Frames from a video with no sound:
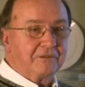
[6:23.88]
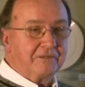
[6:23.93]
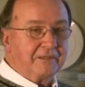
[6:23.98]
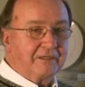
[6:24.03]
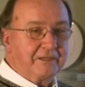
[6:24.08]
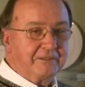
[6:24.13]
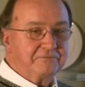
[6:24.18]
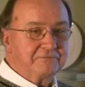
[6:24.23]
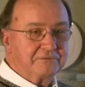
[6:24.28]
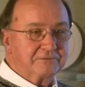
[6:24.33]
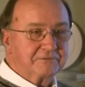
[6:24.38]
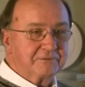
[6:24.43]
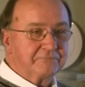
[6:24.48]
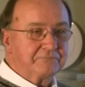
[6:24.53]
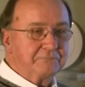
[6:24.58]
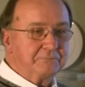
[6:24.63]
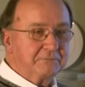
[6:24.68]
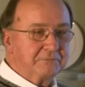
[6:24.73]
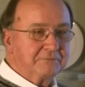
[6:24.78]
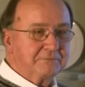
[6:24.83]
hundreds of
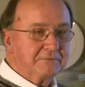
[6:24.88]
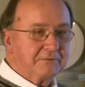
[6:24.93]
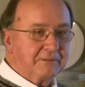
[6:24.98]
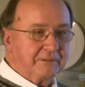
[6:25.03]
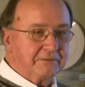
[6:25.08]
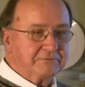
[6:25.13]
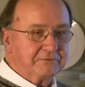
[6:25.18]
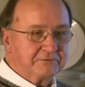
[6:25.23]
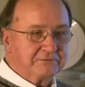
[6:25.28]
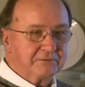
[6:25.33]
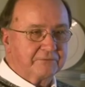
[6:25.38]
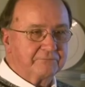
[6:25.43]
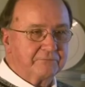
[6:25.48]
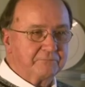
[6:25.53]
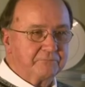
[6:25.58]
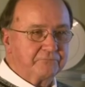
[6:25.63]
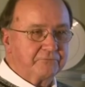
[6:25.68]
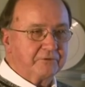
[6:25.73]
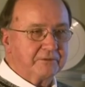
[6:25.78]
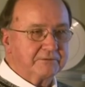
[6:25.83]
them. Hundreds of them
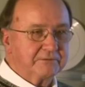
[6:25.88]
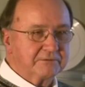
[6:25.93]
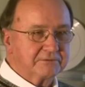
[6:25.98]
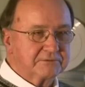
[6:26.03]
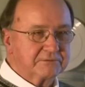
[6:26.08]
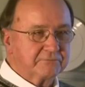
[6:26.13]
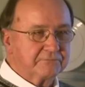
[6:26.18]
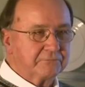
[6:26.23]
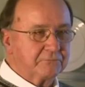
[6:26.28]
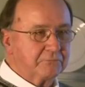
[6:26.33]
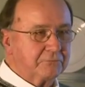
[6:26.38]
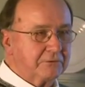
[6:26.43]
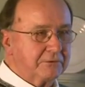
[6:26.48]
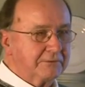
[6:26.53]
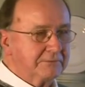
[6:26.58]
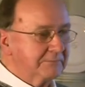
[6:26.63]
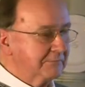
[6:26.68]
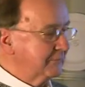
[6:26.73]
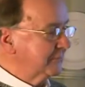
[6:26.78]
fought in the Civil War.